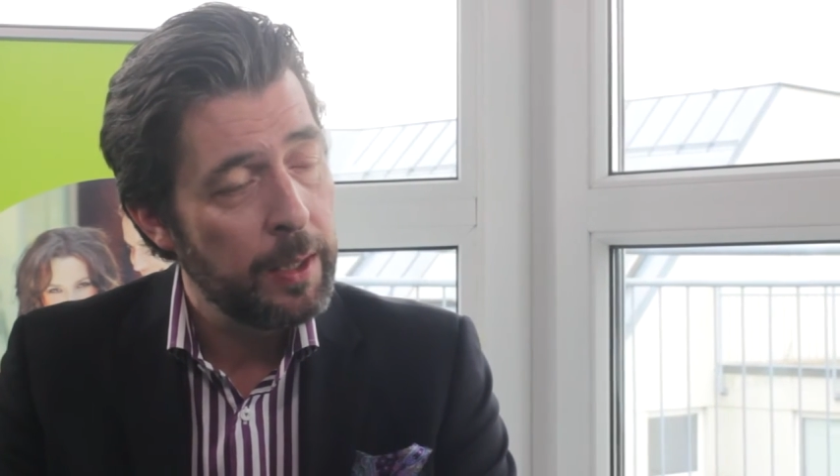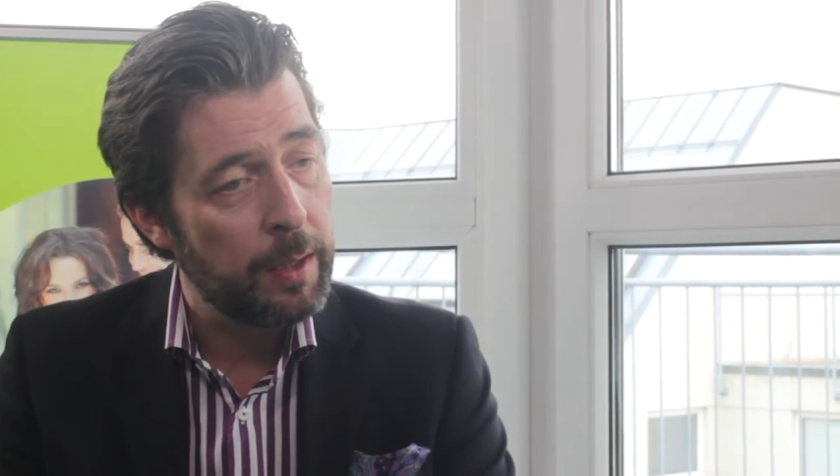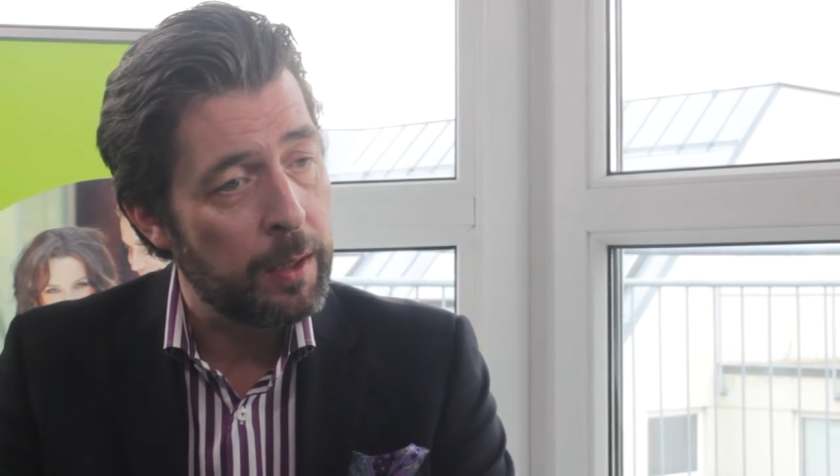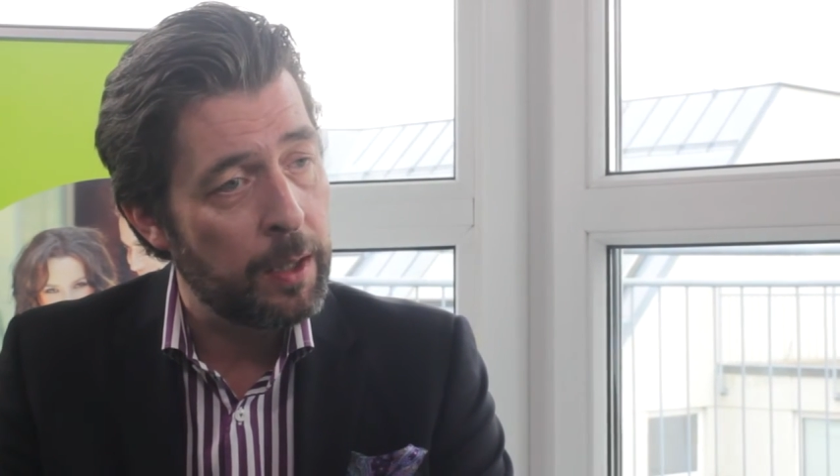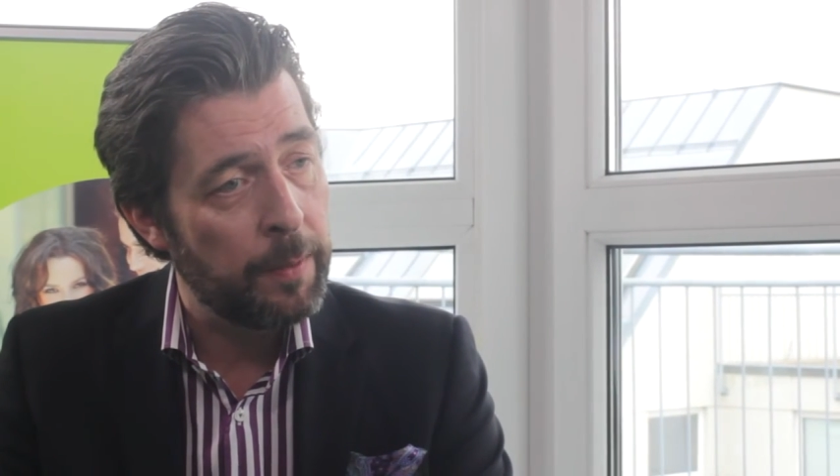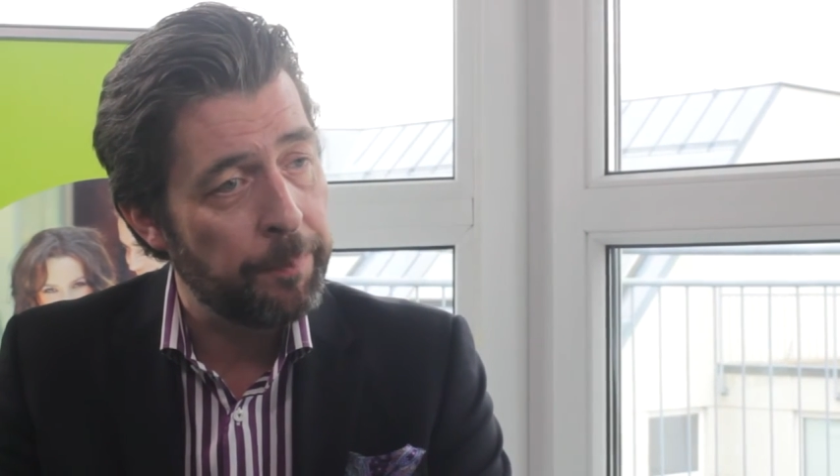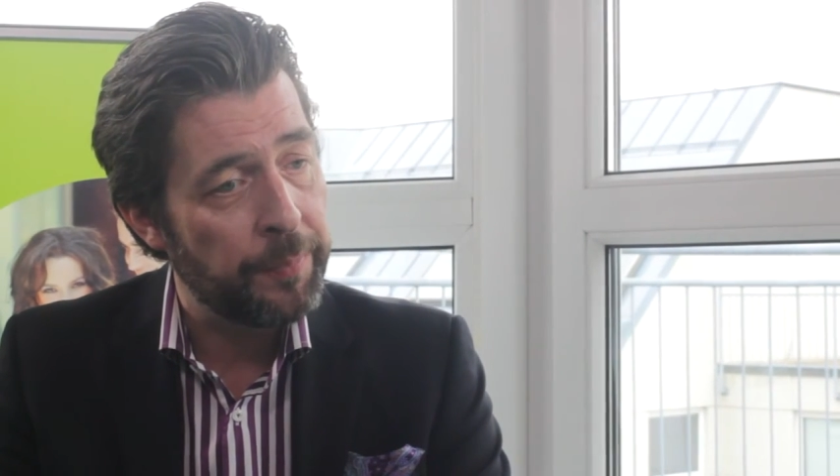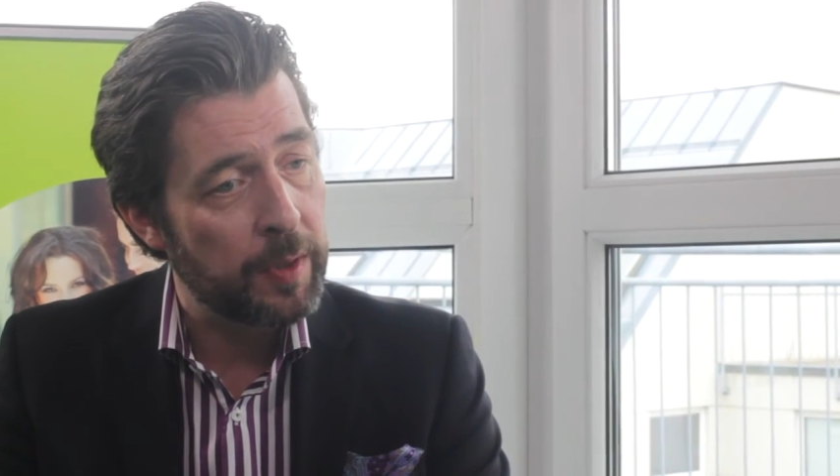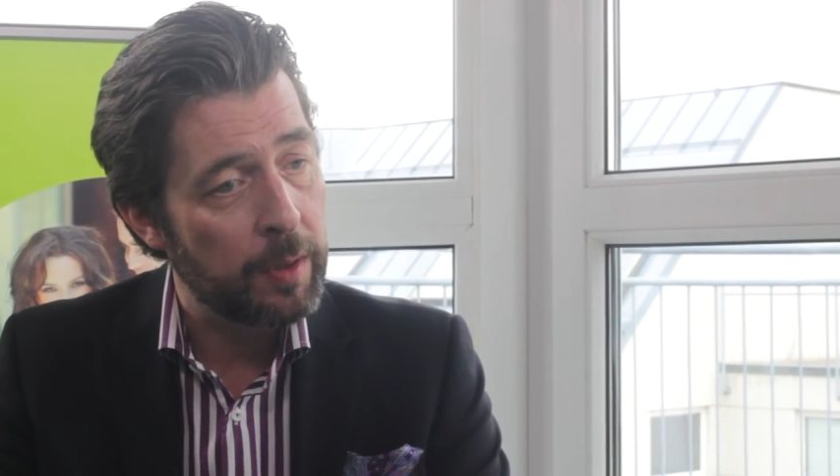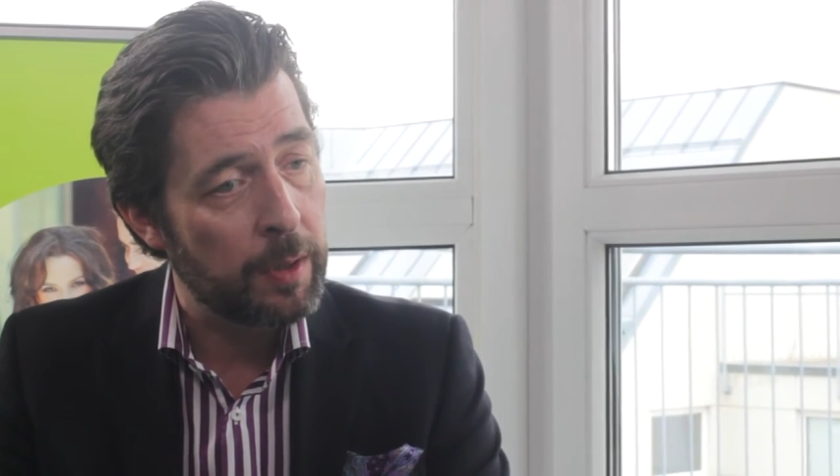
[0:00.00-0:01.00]

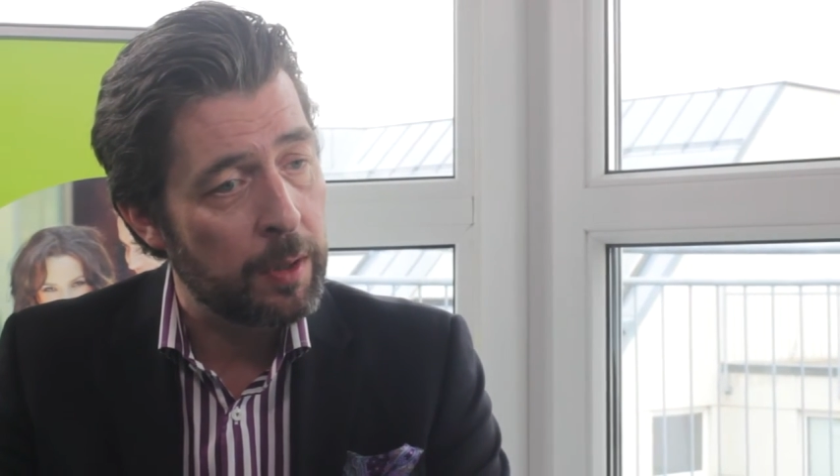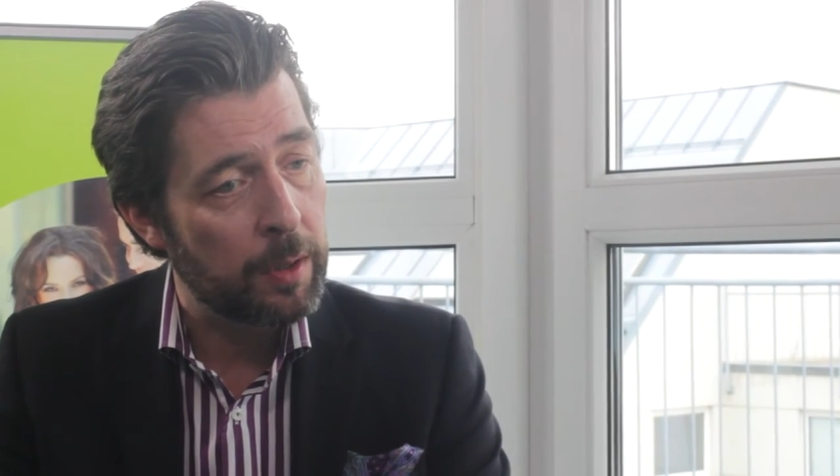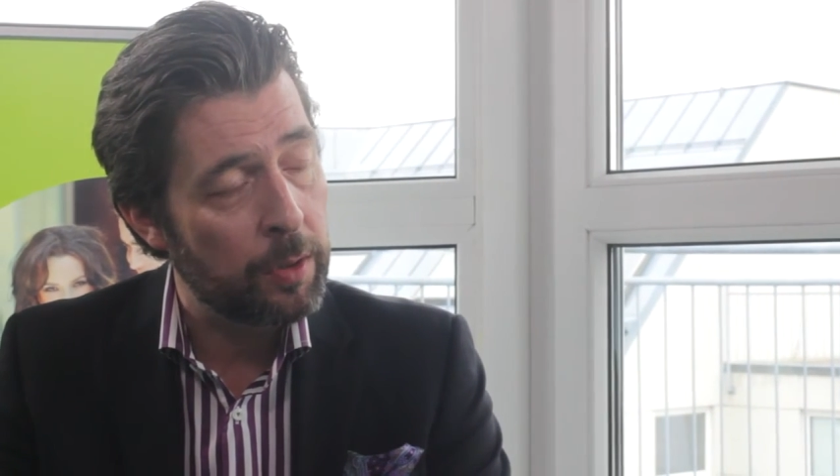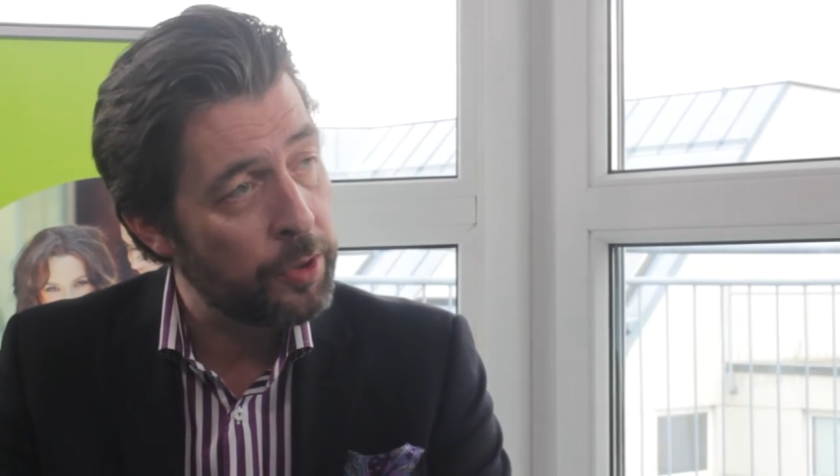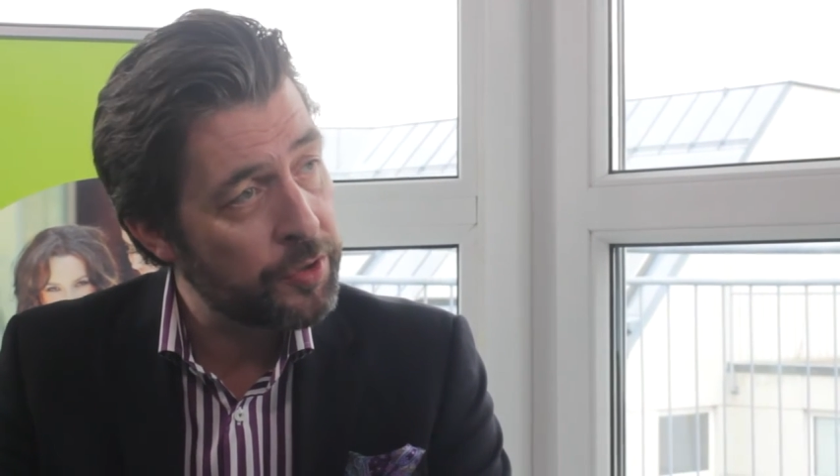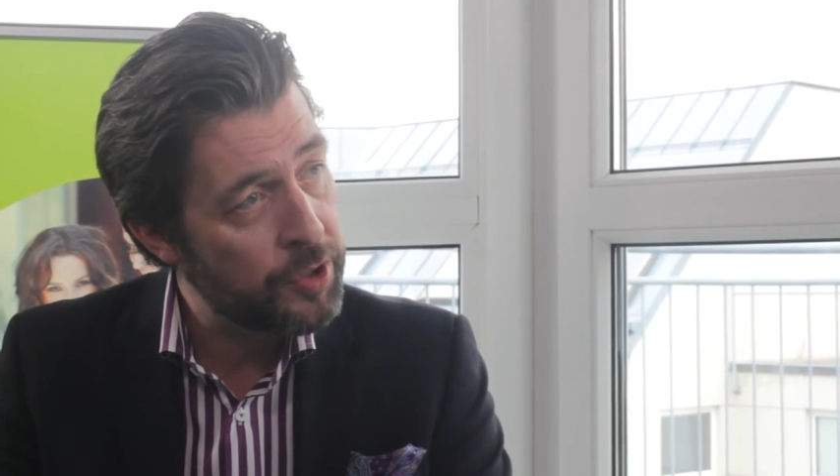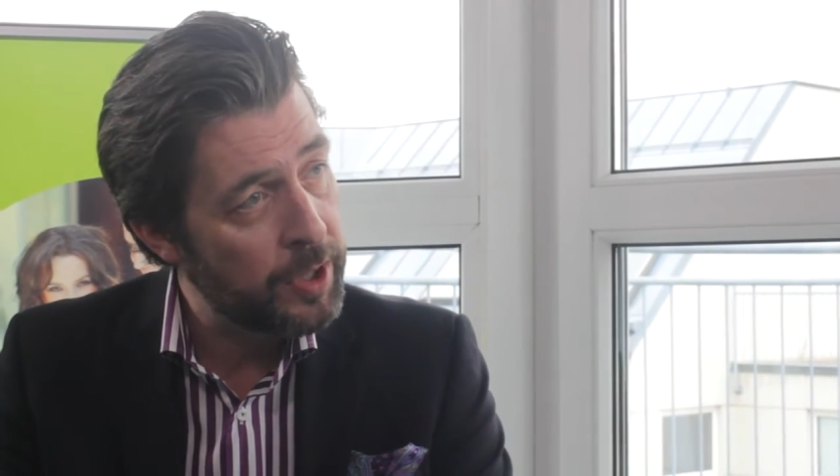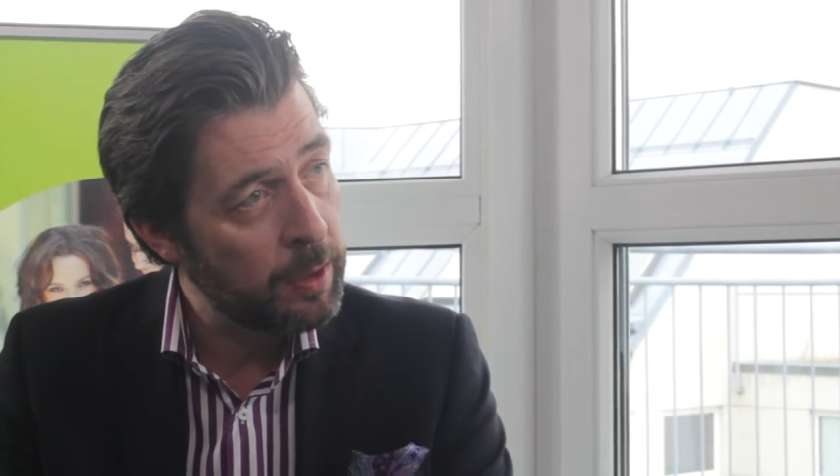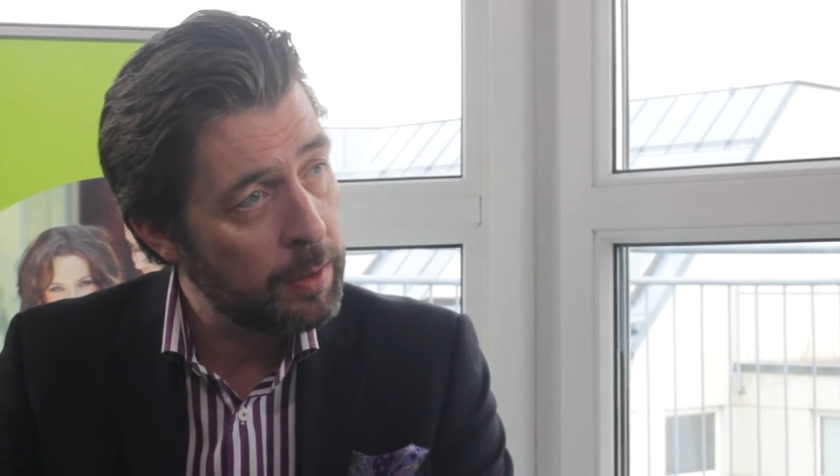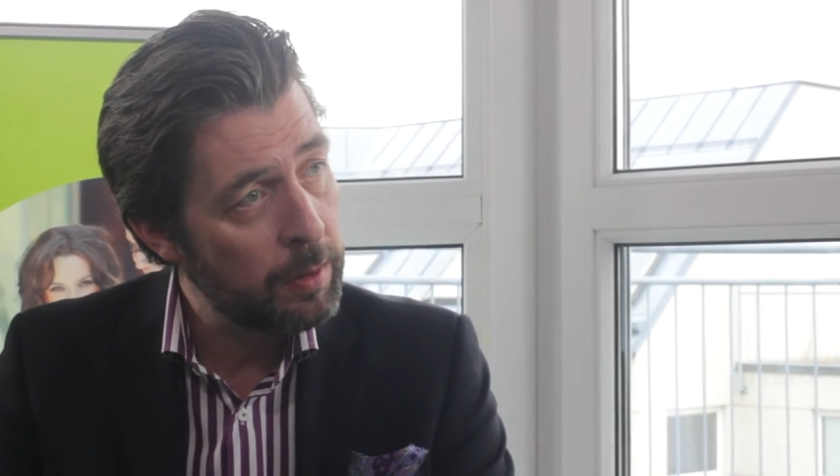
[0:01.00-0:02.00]

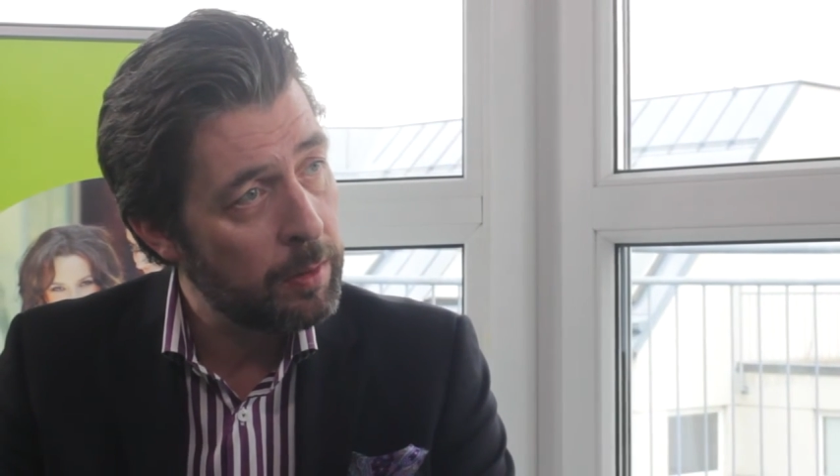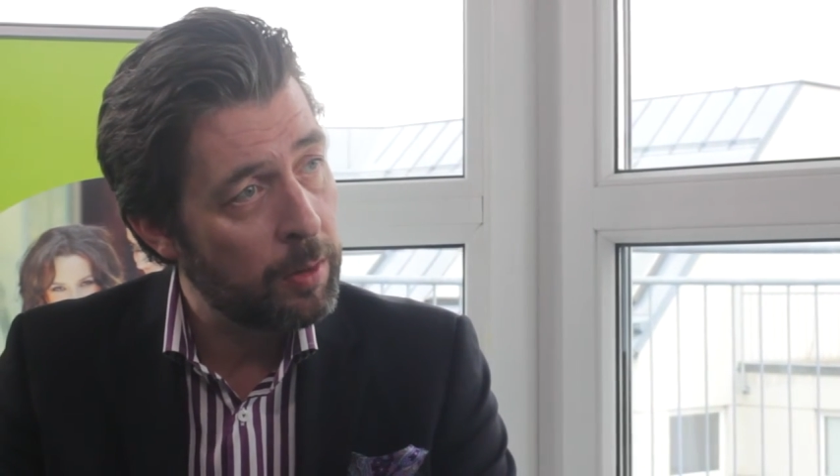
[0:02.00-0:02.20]
cross-channel,